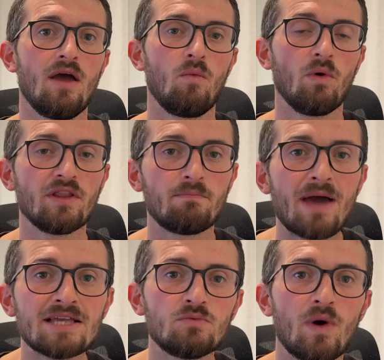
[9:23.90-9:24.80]
One of the
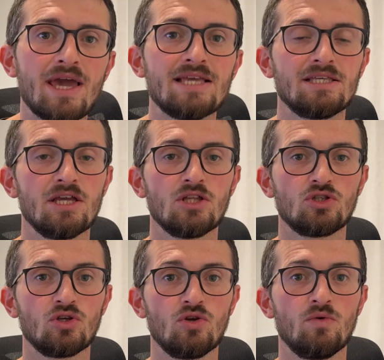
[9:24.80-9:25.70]
best ways
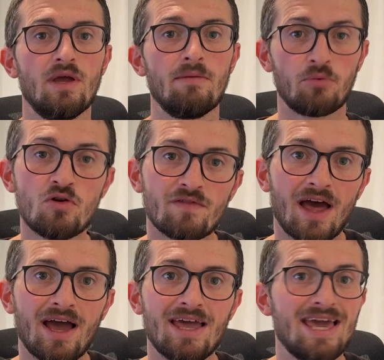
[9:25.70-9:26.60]
to improve
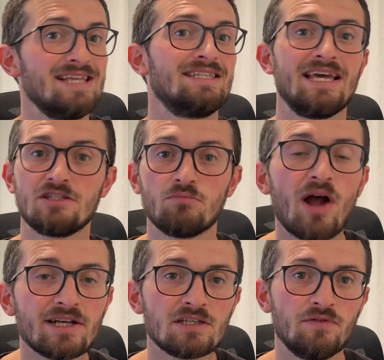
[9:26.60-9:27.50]
that is to take some
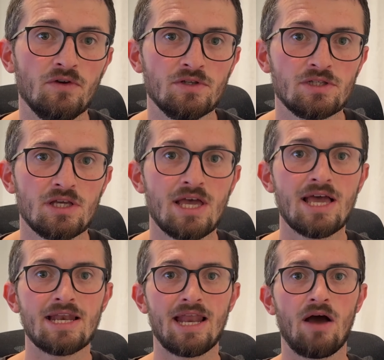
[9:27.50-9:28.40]
practice falls.
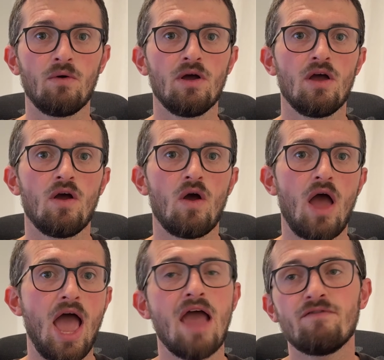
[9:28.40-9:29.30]
Now,
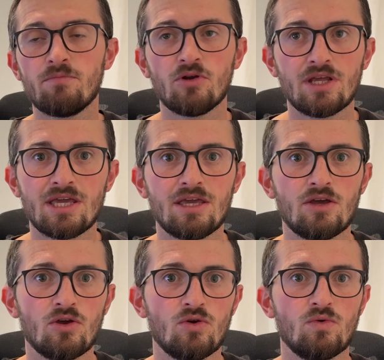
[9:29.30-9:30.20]
everybody
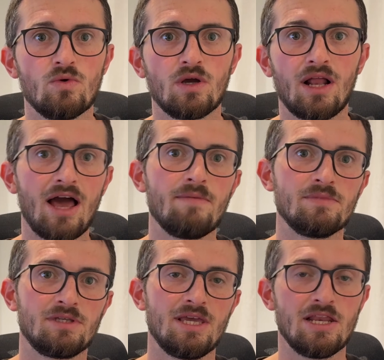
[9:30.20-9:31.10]
who
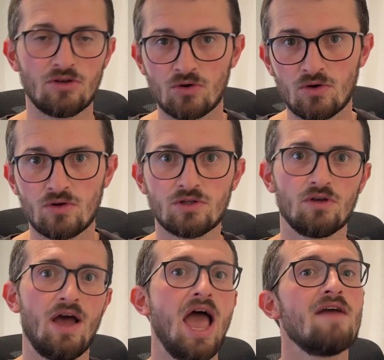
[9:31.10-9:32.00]
climbs indoors
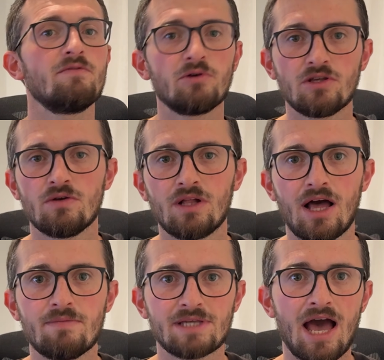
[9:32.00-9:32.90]
or everybody who
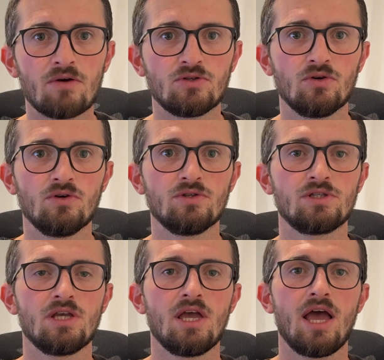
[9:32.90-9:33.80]
climbs
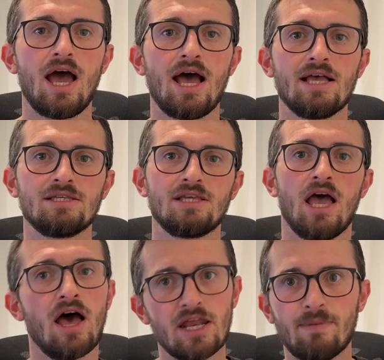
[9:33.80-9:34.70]
outdoors has
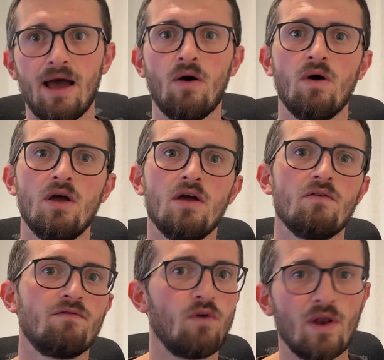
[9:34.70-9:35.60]
heard about
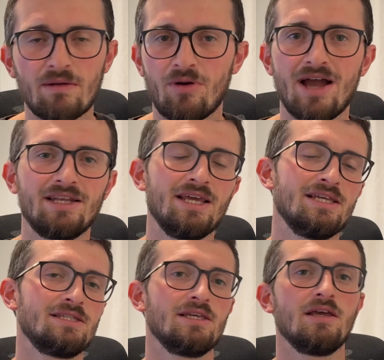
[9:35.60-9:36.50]
falling practice,